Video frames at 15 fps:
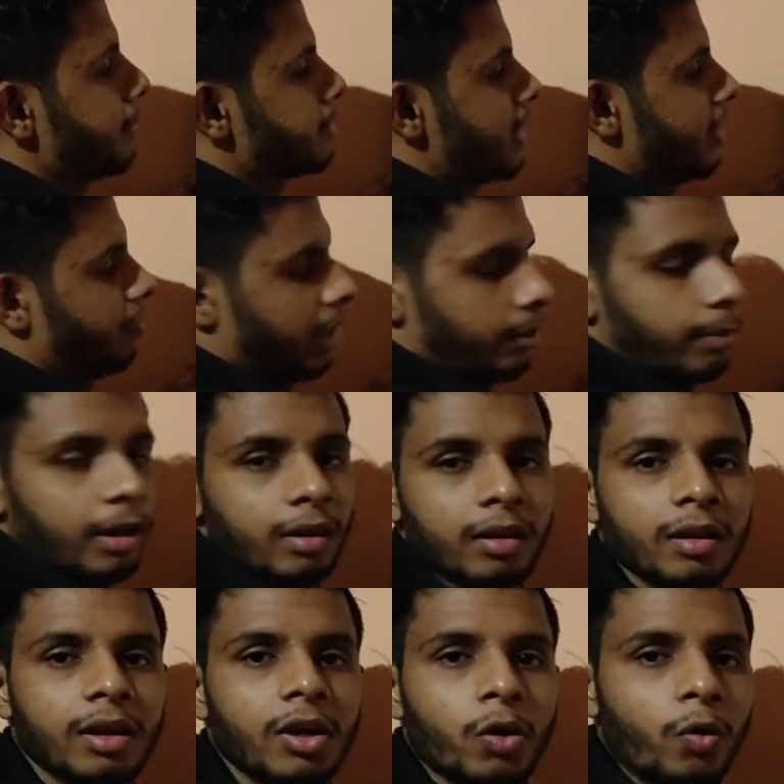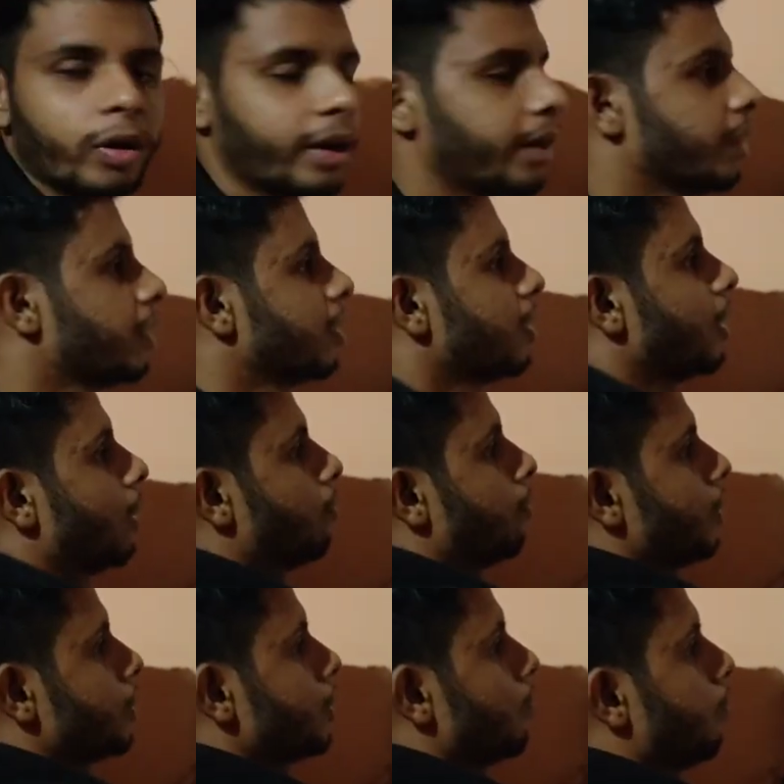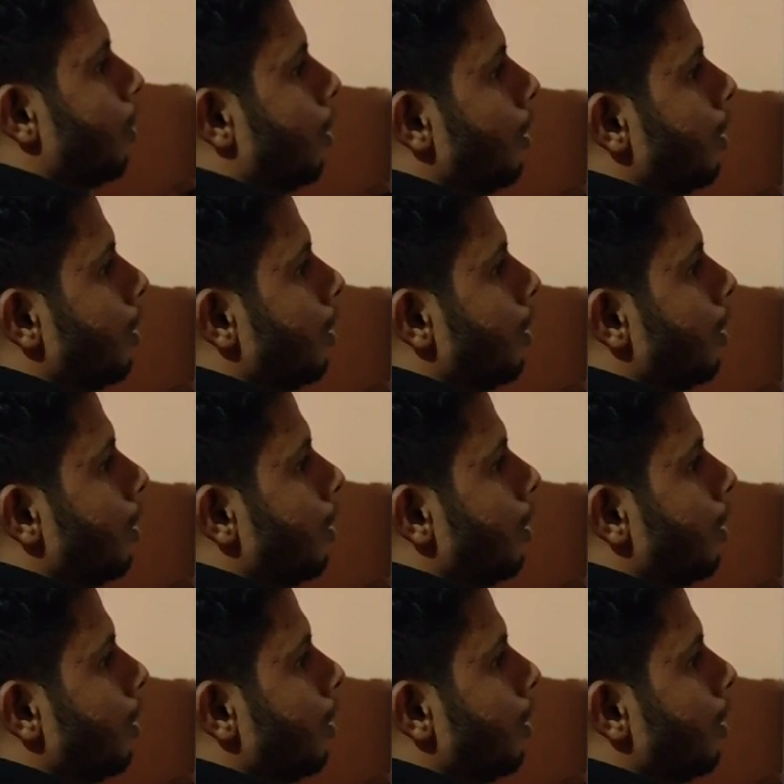types are available. Okay, first of